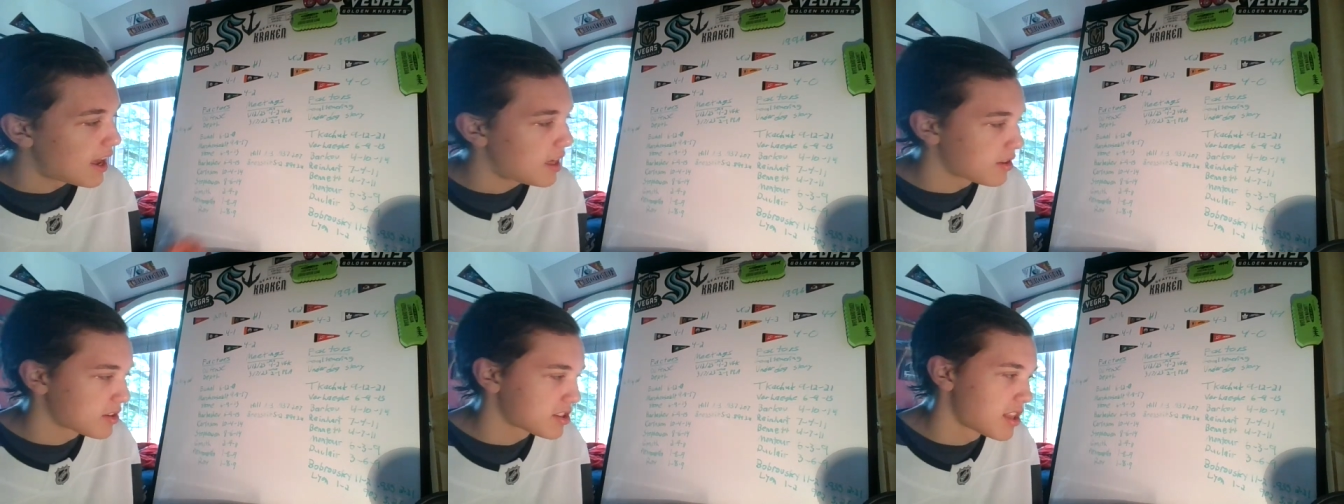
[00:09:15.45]

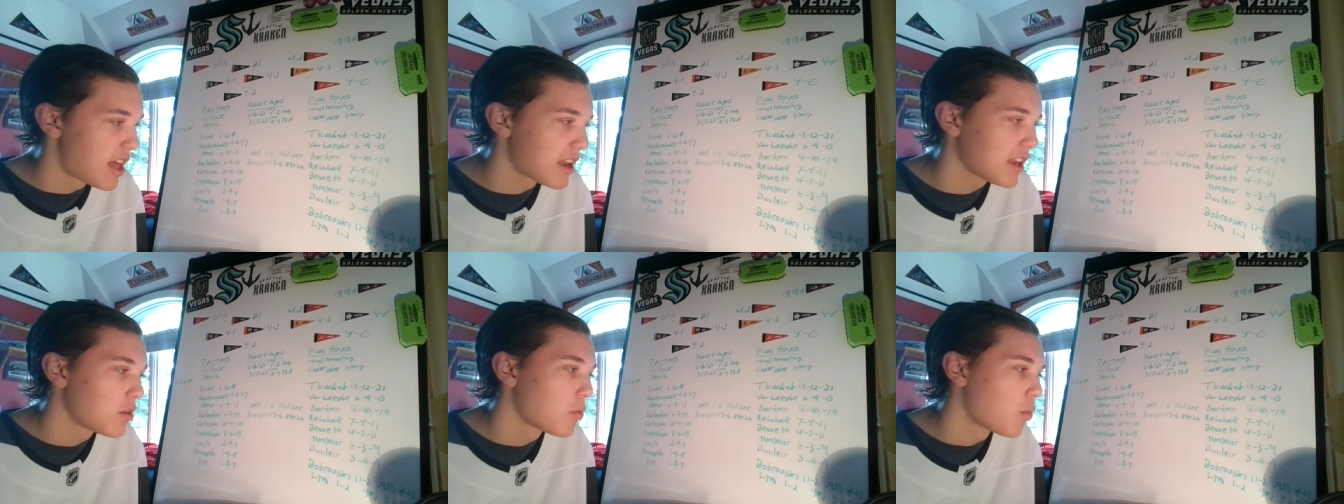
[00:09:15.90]
Alex
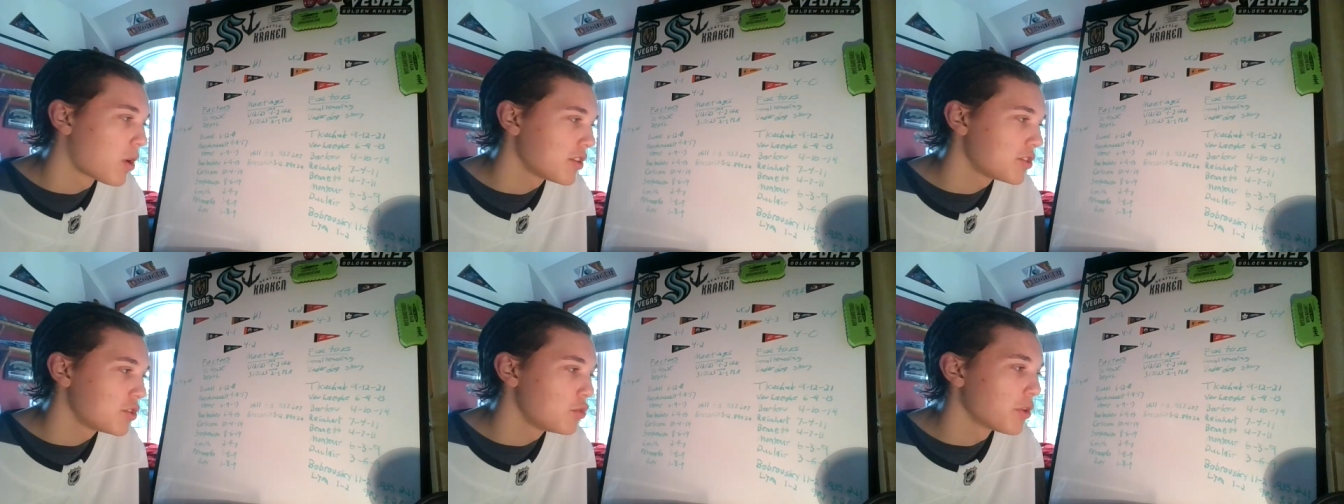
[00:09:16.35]
Lyon,
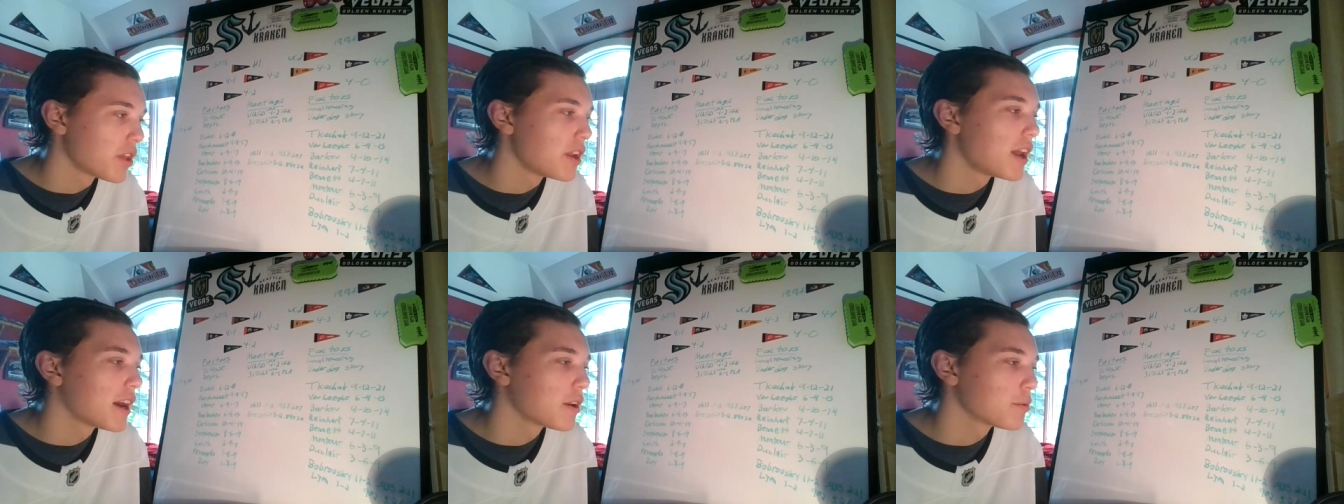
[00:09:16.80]
1-2 with a
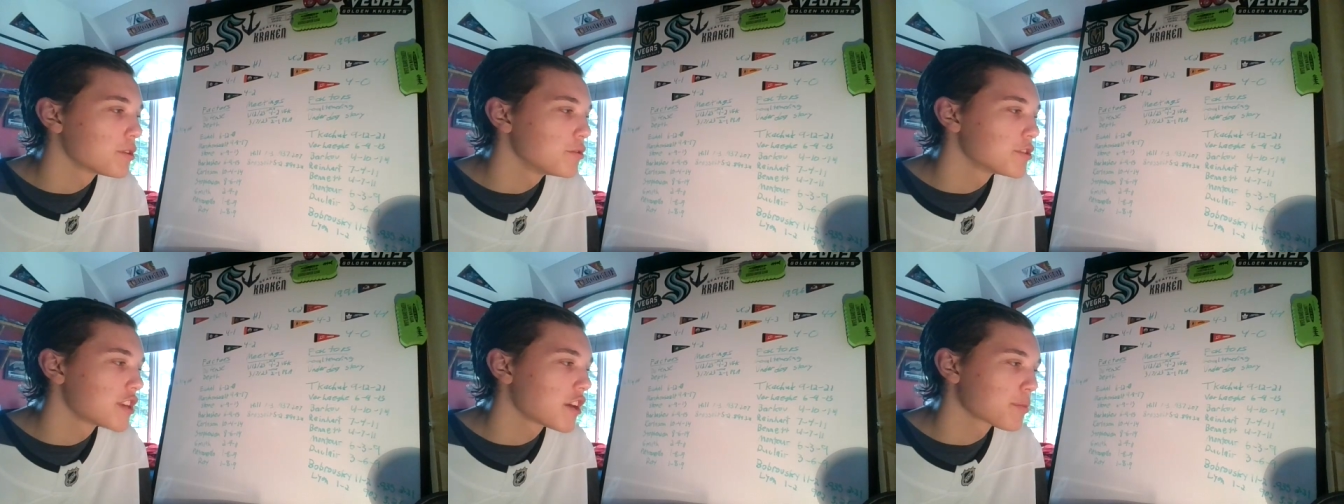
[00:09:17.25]

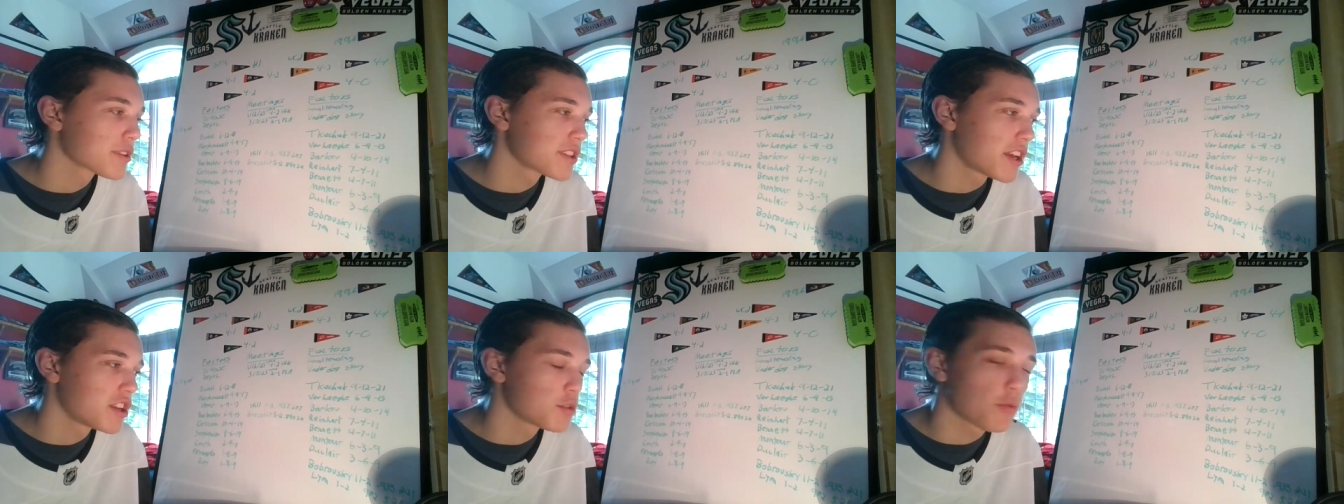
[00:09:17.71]
.902 save
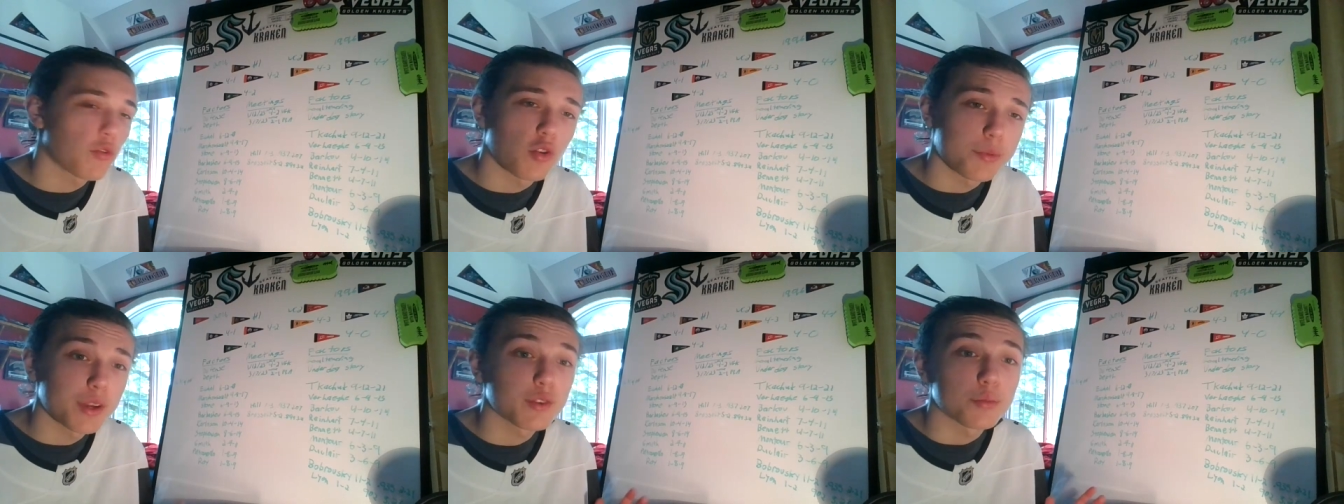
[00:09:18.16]
percentage
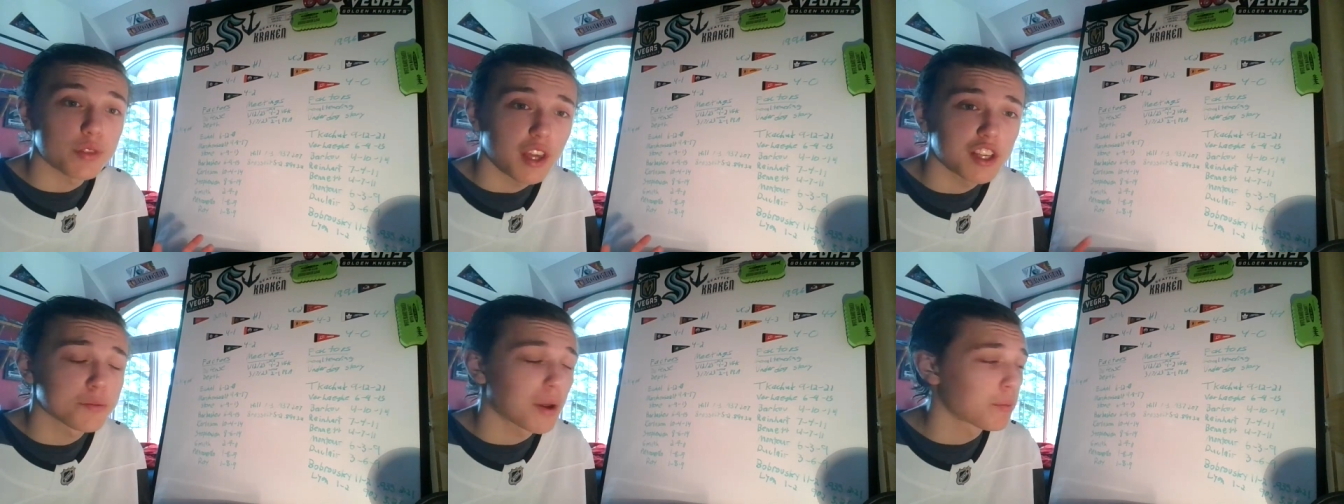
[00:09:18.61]
before being
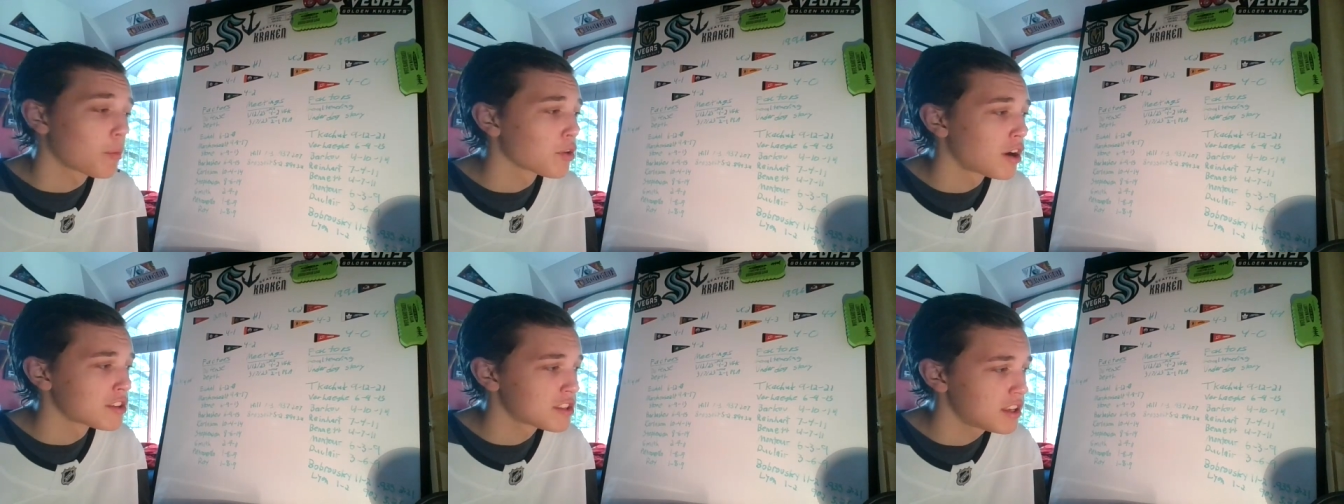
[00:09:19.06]
replaced by
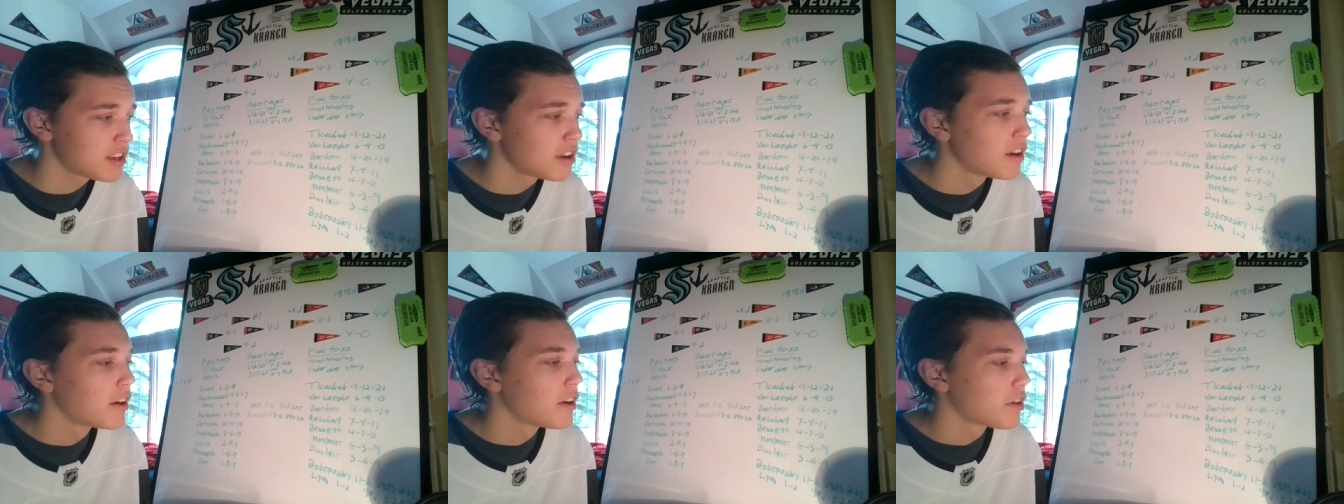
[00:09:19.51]
Bobrovsky,